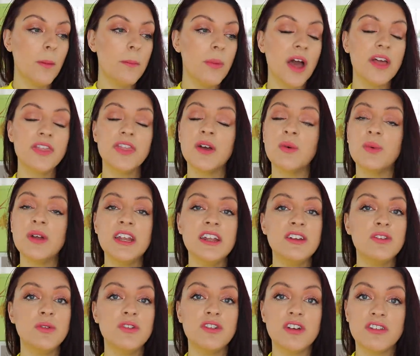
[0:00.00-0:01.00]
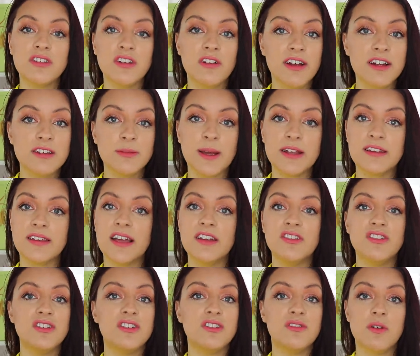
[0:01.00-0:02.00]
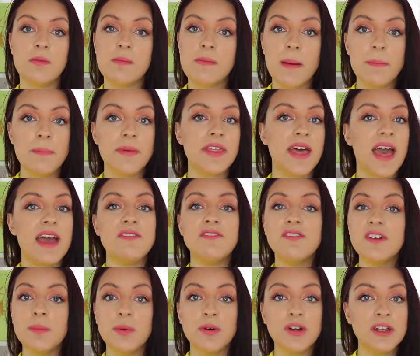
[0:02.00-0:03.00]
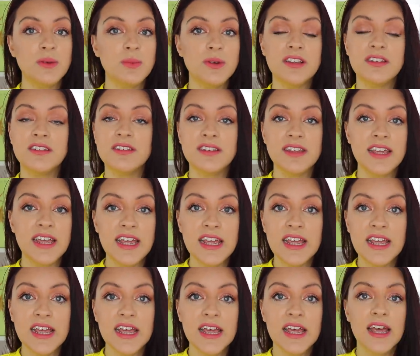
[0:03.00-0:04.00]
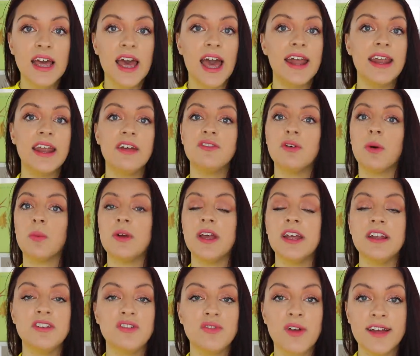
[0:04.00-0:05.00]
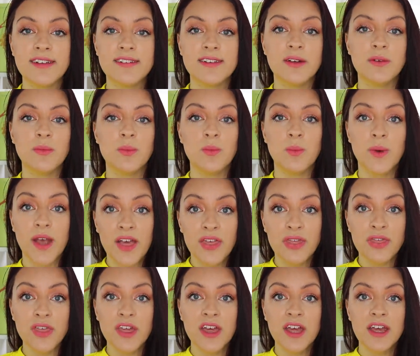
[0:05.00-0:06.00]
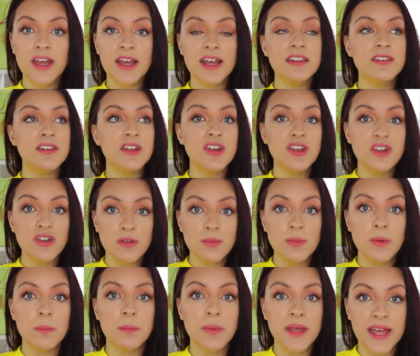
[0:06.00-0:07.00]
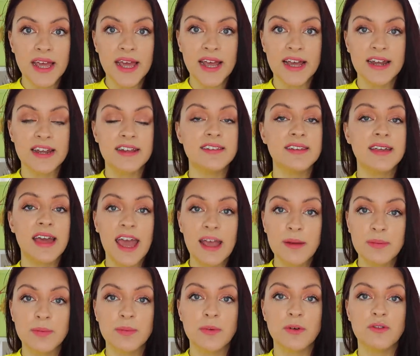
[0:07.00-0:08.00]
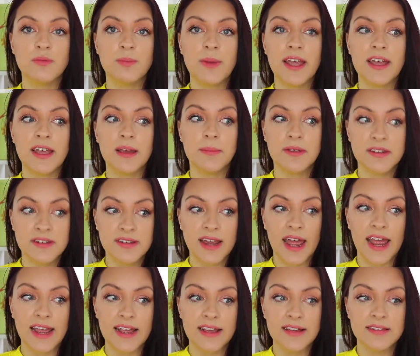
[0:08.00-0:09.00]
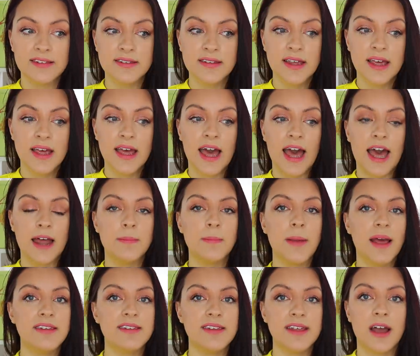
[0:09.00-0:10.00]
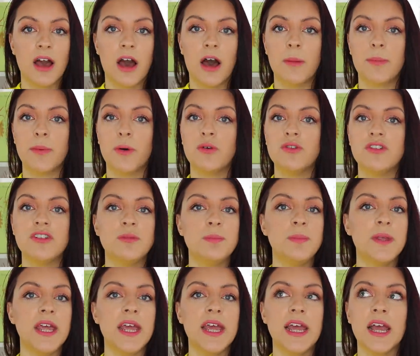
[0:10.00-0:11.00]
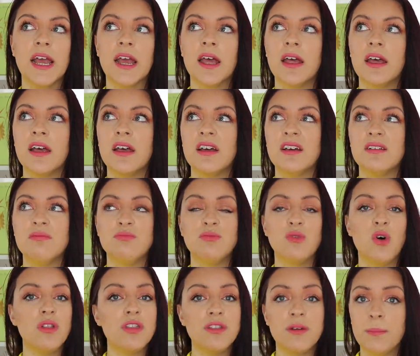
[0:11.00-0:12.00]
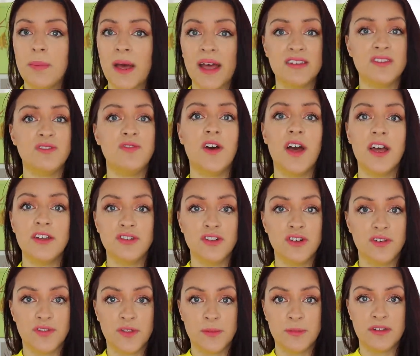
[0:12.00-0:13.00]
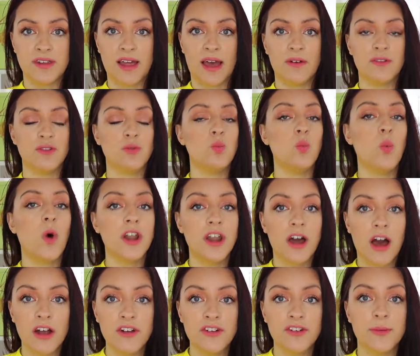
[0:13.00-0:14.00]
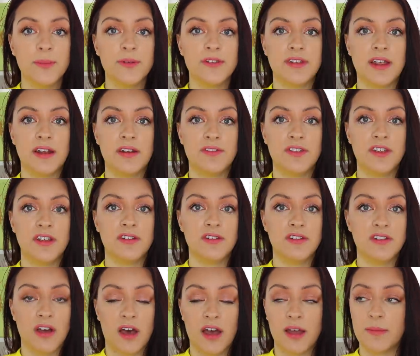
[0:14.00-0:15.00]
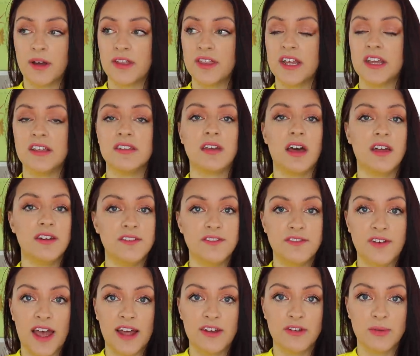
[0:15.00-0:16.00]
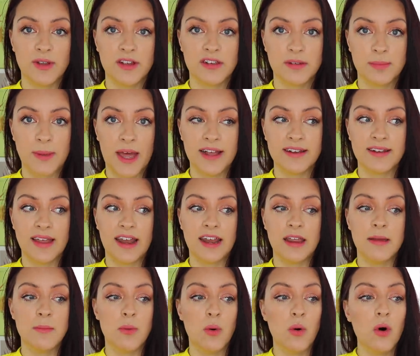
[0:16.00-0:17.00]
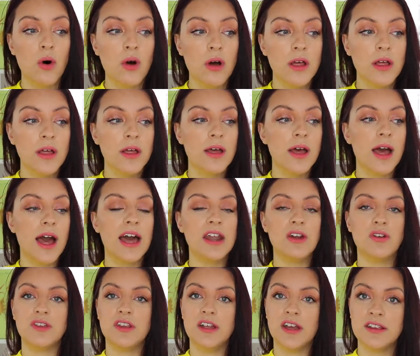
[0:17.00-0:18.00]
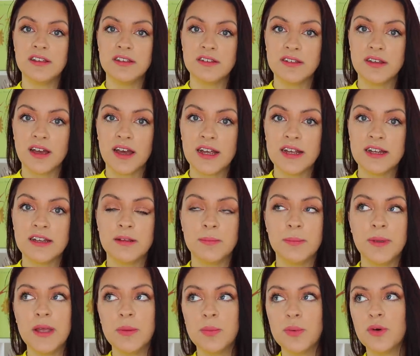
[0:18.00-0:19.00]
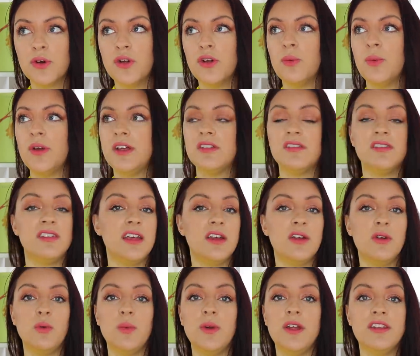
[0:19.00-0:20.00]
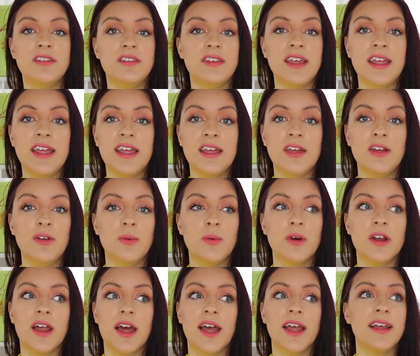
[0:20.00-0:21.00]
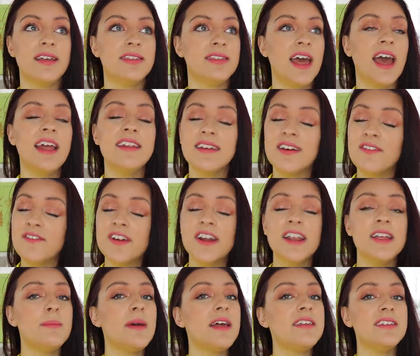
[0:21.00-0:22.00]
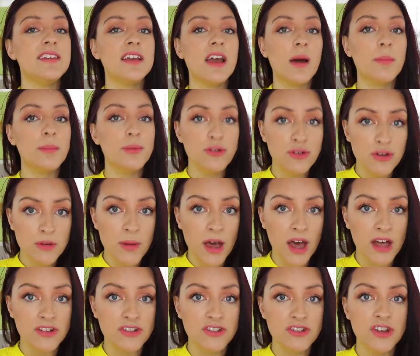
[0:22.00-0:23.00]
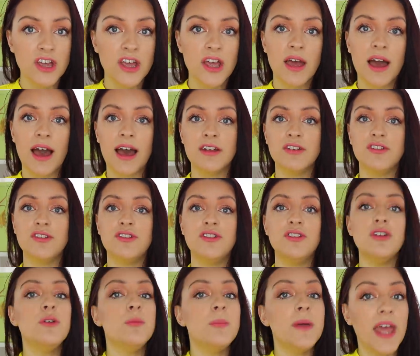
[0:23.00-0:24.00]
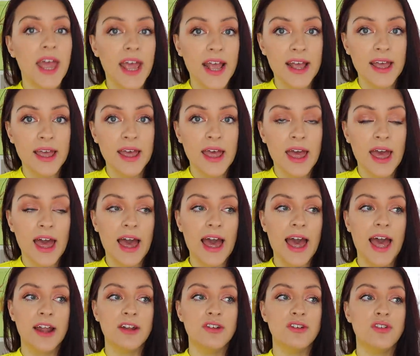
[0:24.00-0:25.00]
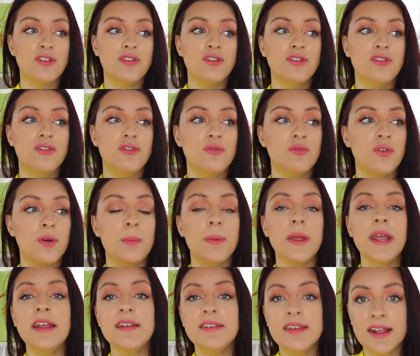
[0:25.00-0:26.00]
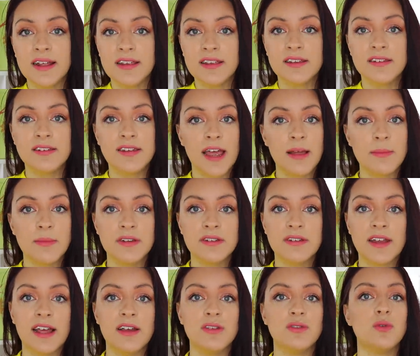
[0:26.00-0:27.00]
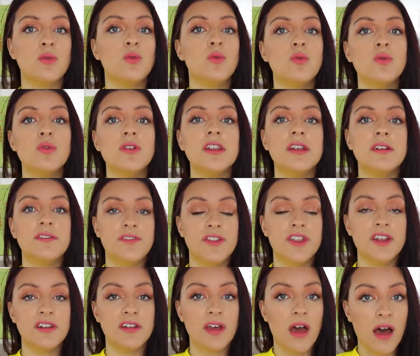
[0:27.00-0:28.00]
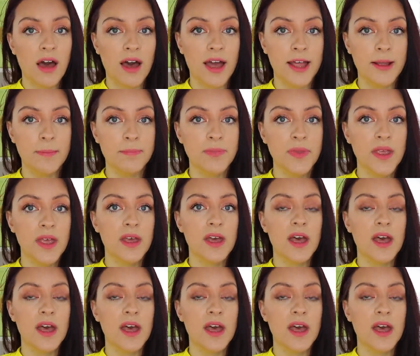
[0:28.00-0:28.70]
But I think we need to adjust our expectations and remember that everybody we see and everyone we're interacting with is a human being and is capable of making mistakes and messing up, or just being not the best version of themselves one hundred percent of the time. I think it's unfair to expect any more. And on the other side, the people who we see, who we see who are like, they're definitely messing up too much and too big and repeating the same mistakes all of the time.